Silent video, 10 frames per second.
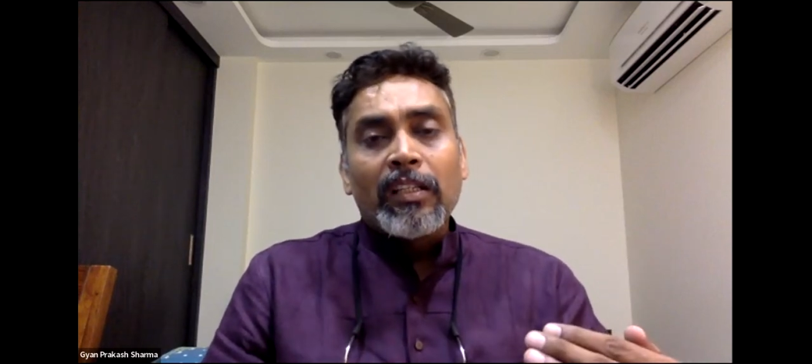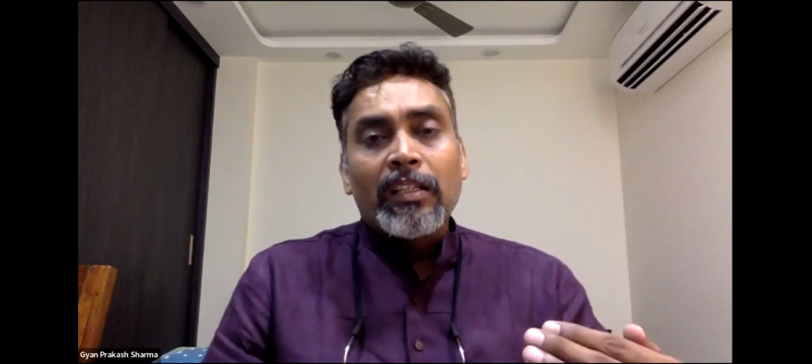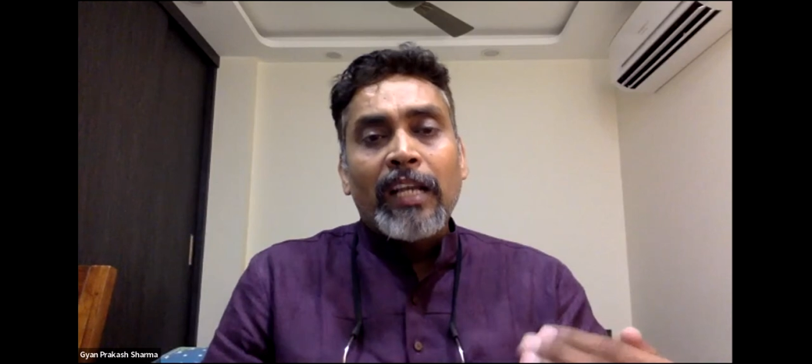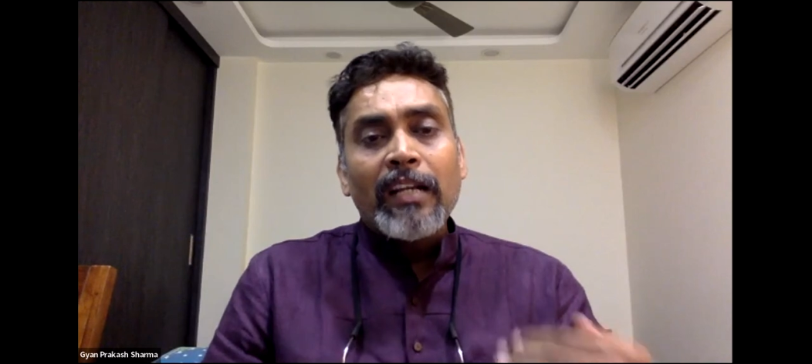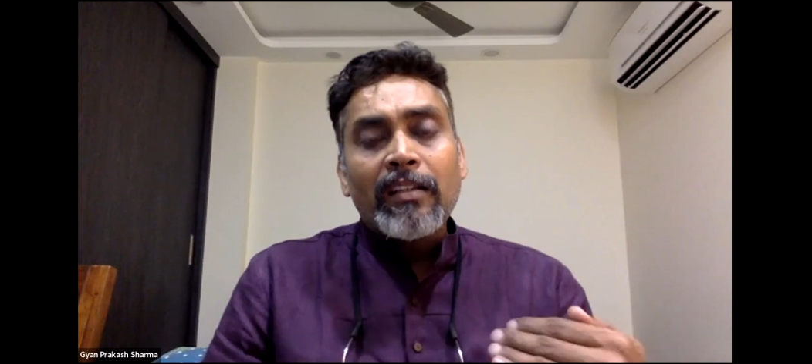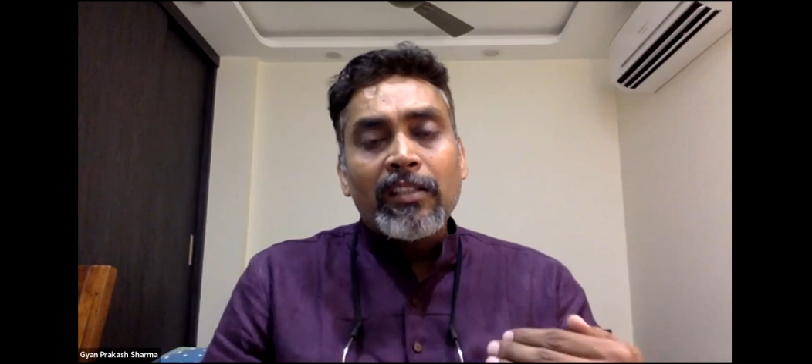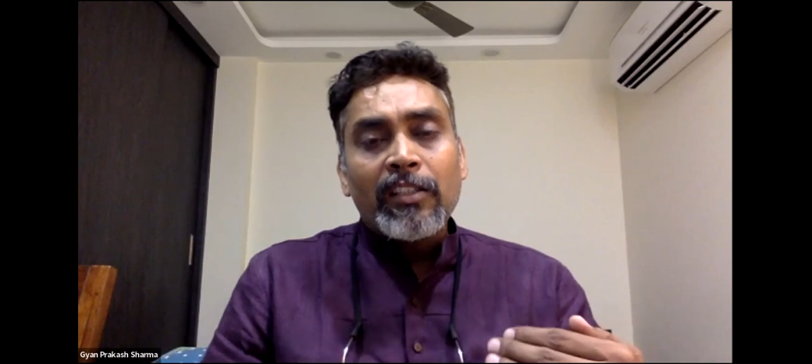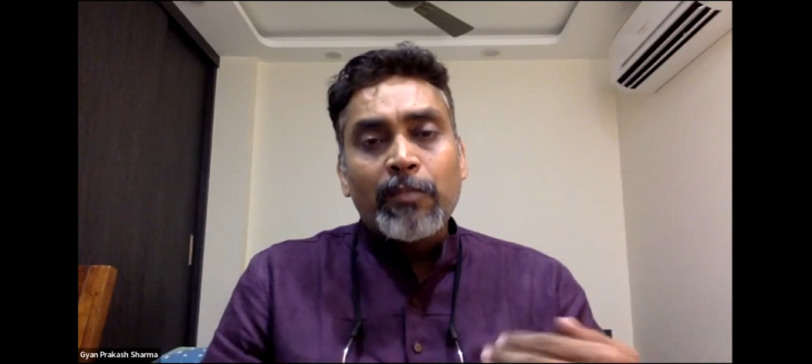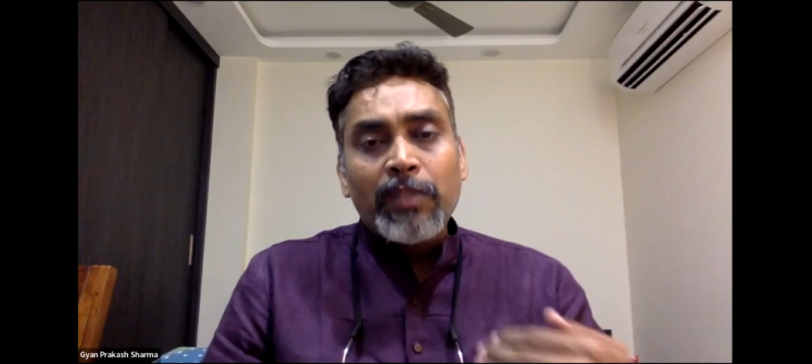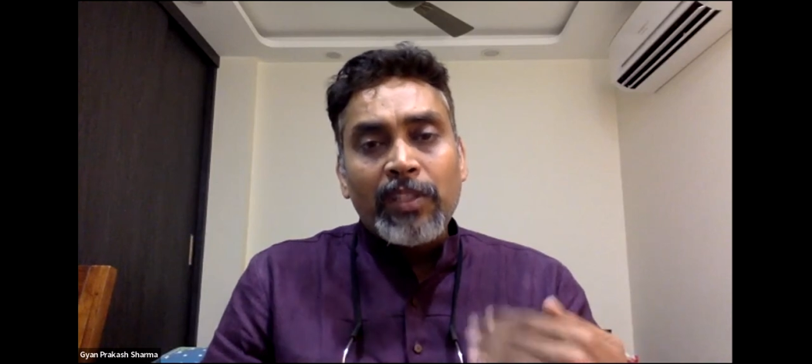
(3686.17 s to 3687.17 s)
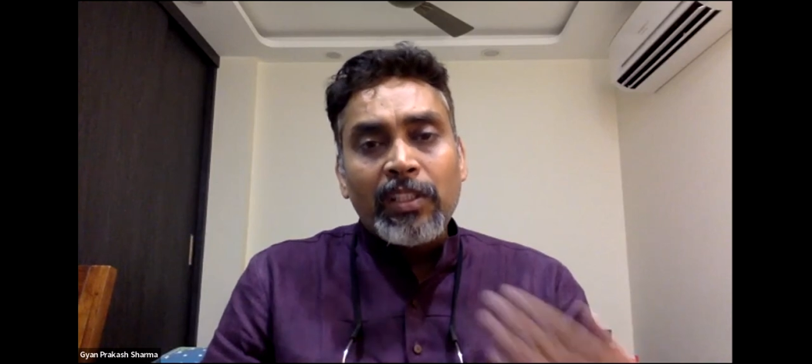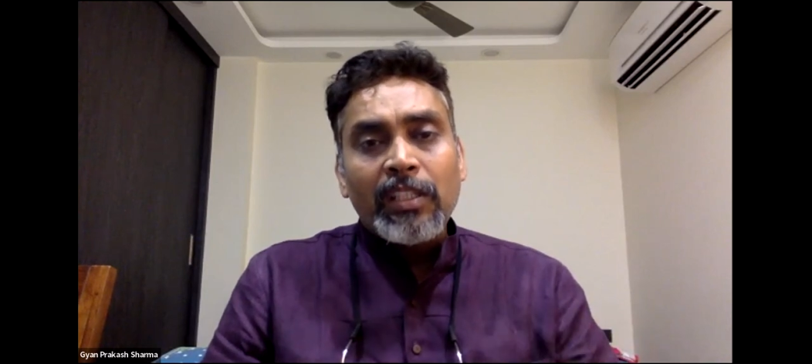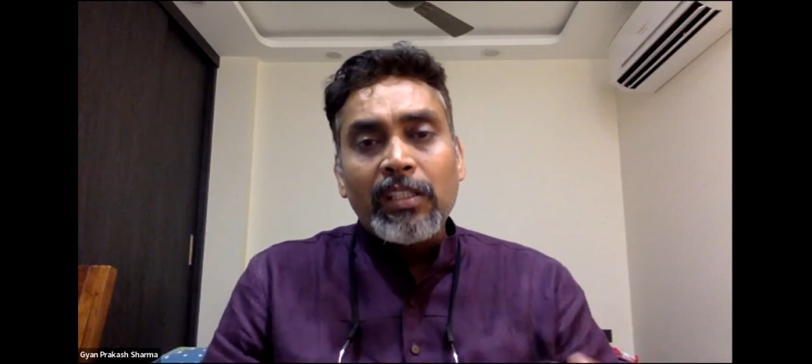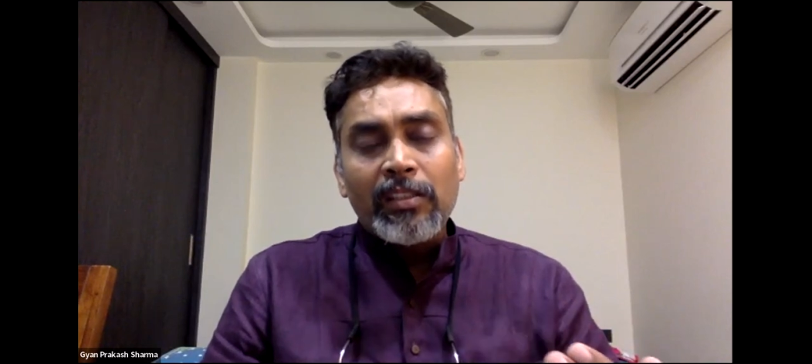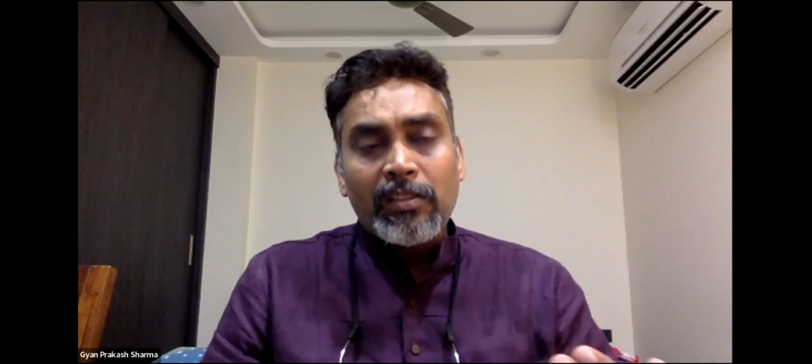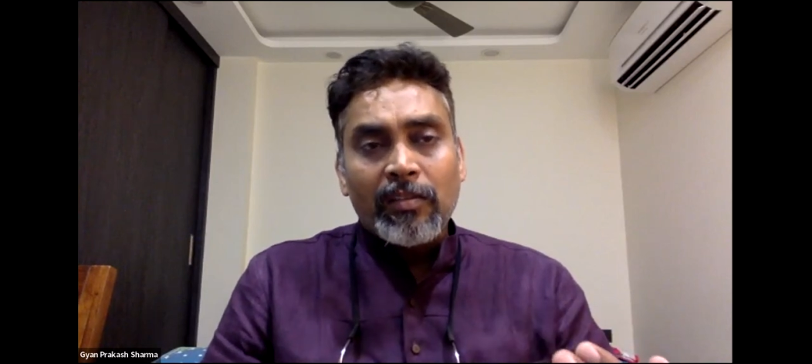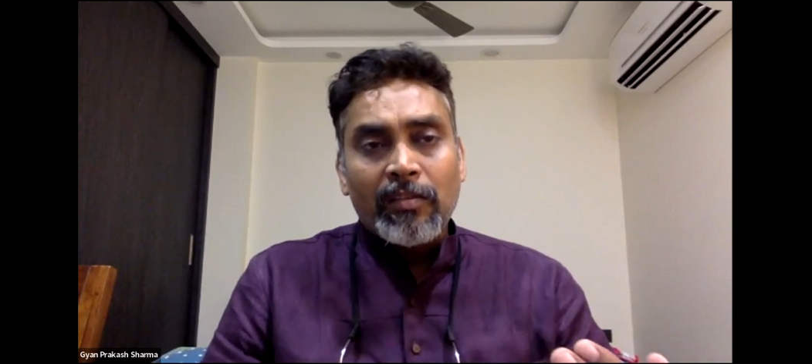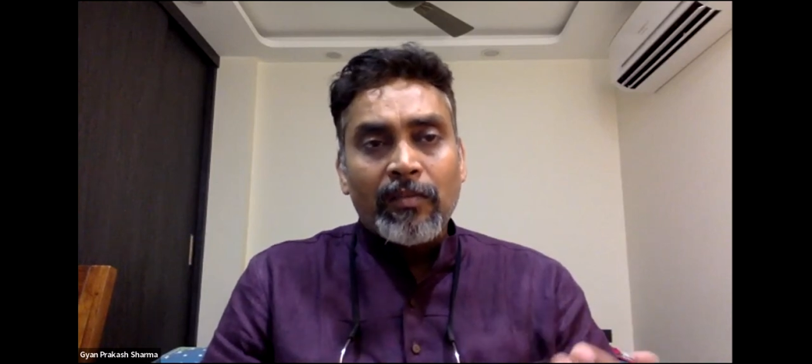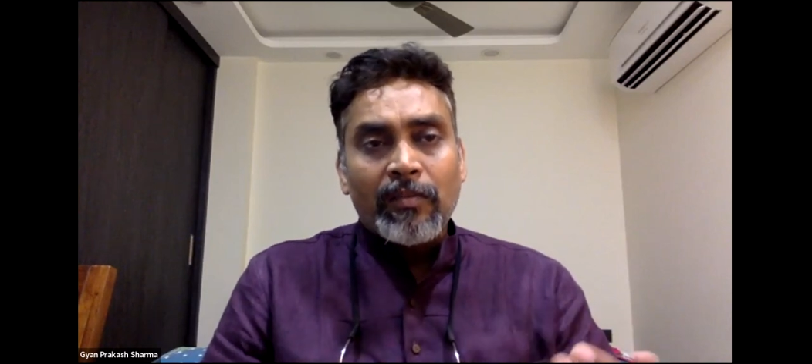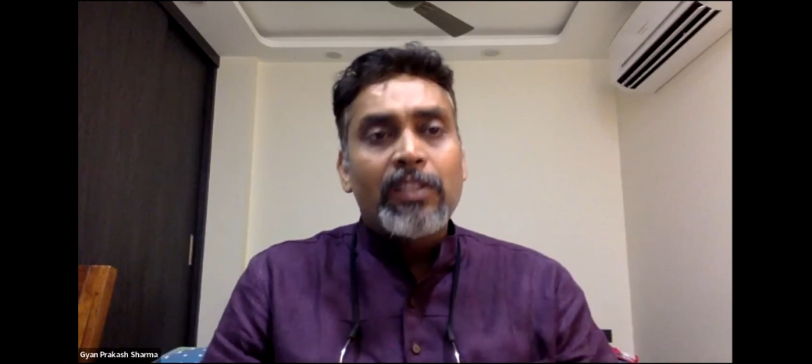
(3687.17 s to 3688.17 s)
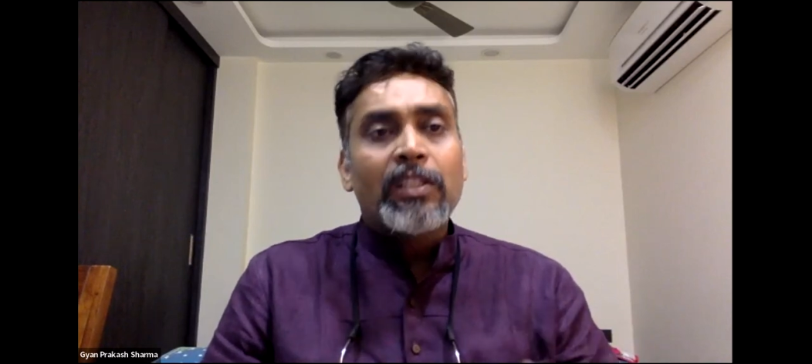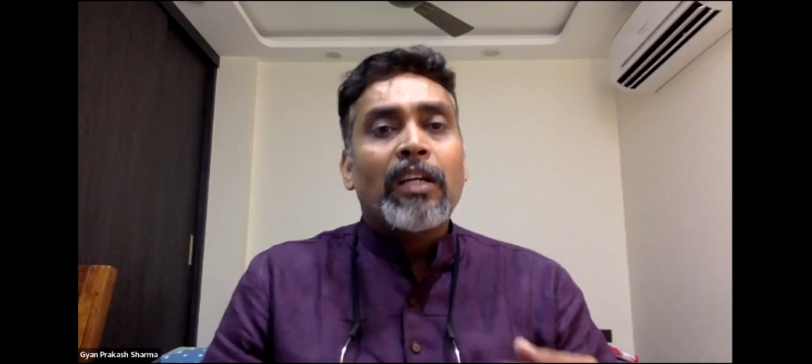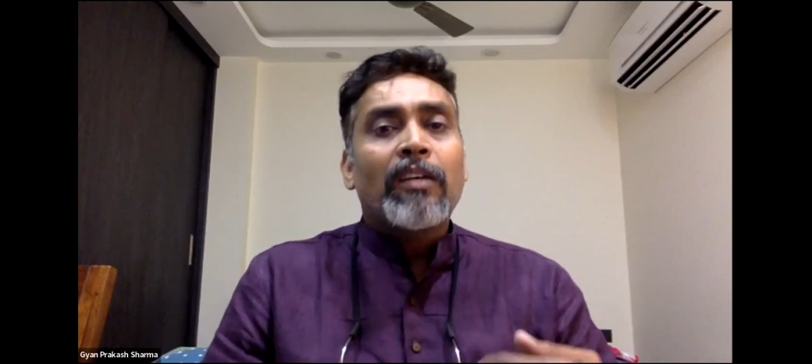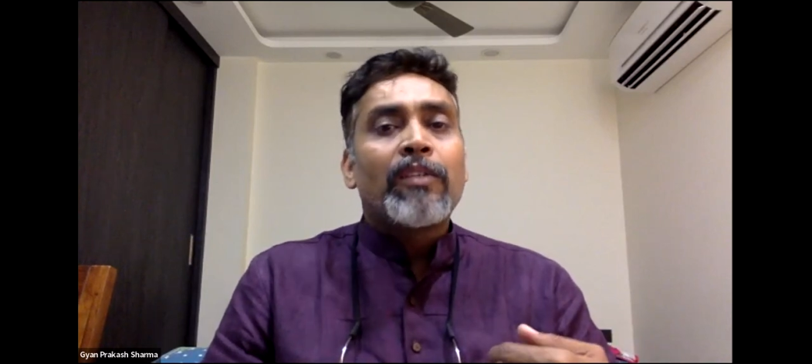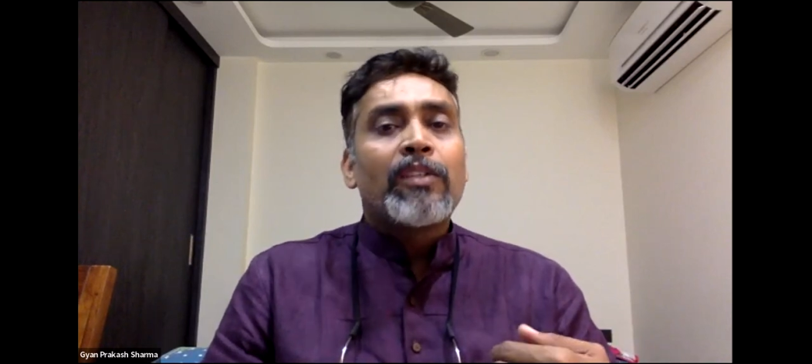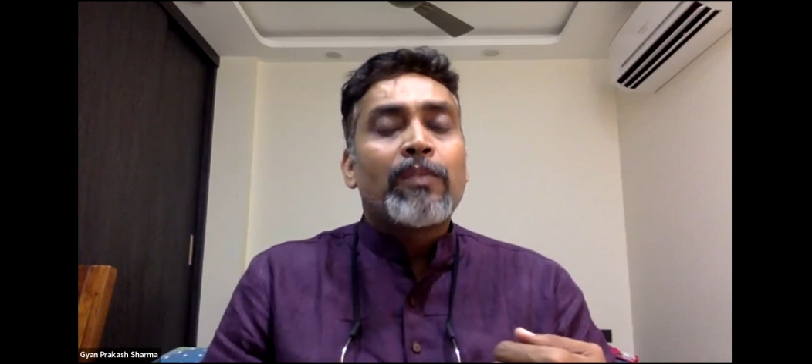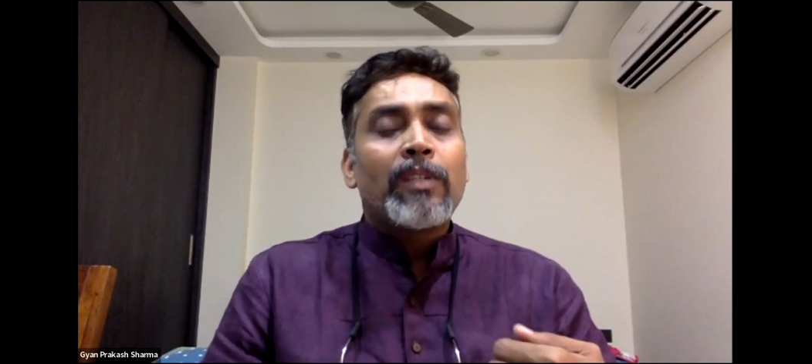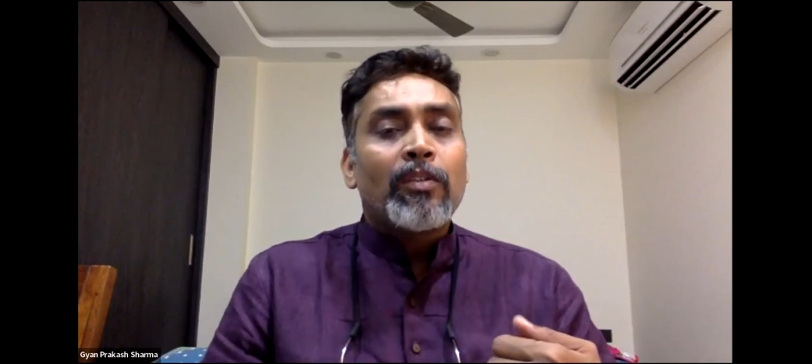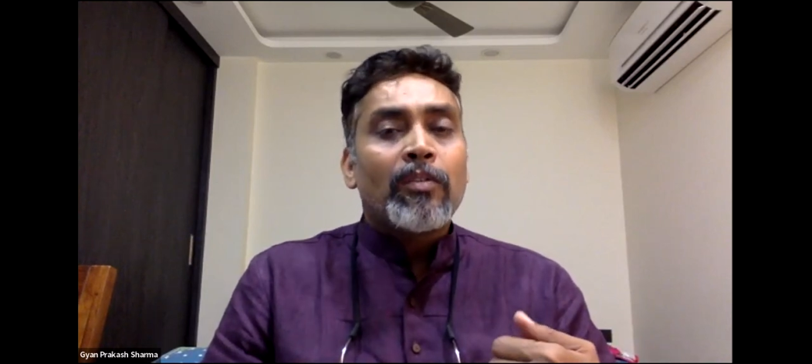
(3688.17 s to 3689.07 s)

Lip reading: that species which we